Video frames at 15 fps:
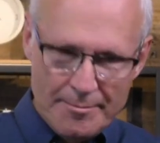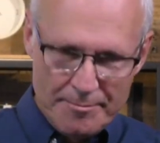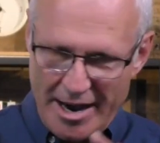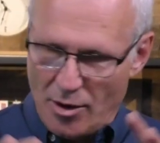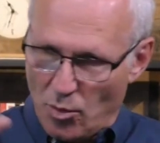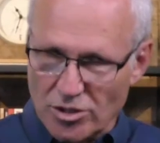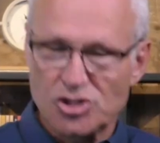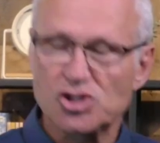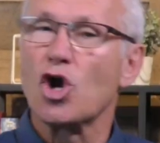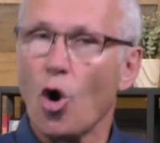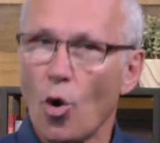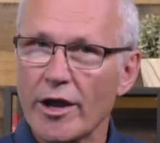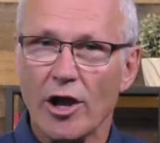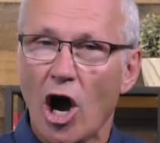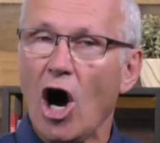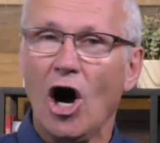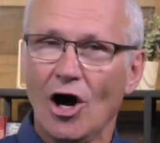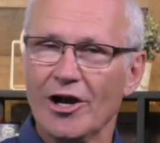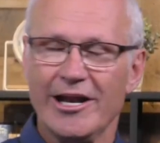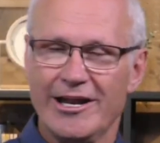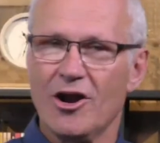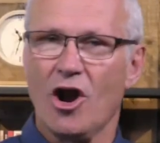what's going
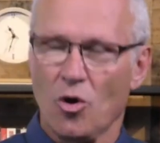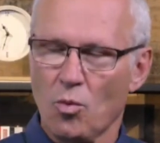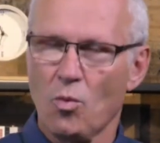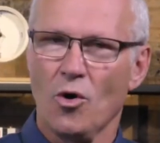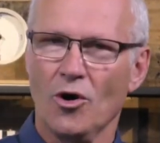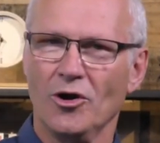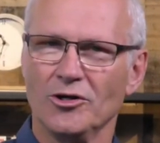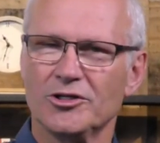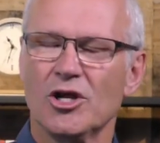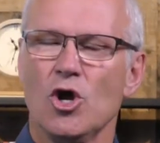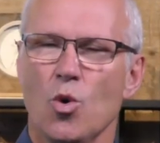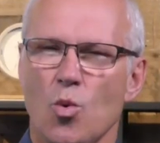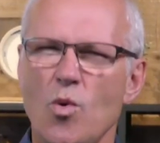on in our world.